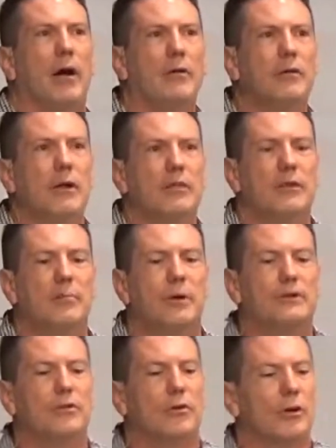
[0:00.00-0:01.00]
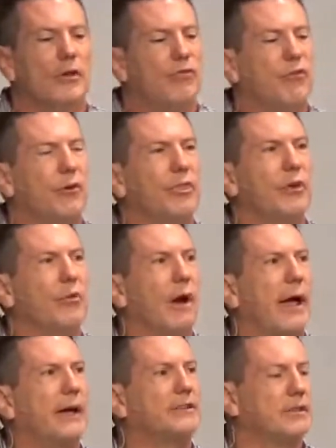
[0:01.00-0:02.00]
are nothing but dirty, filthy
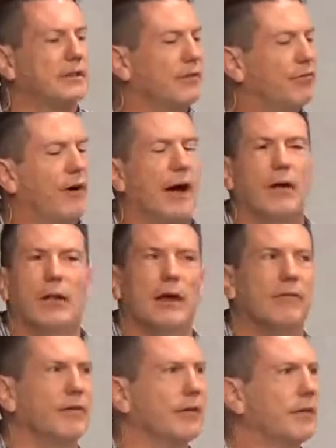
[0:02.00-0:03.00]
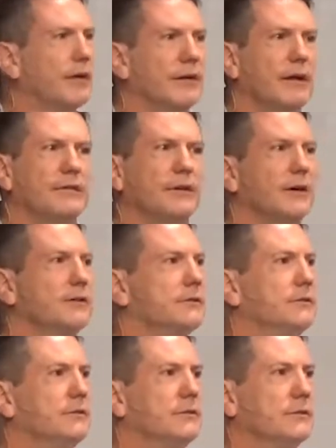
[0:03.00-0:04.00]
rags that defile everything they
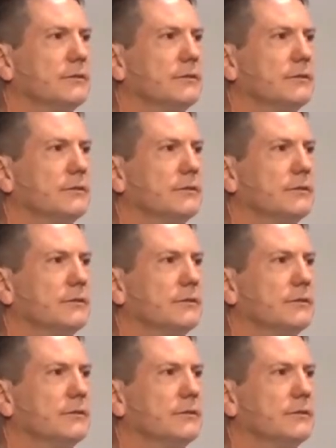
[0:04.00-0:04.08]
touch.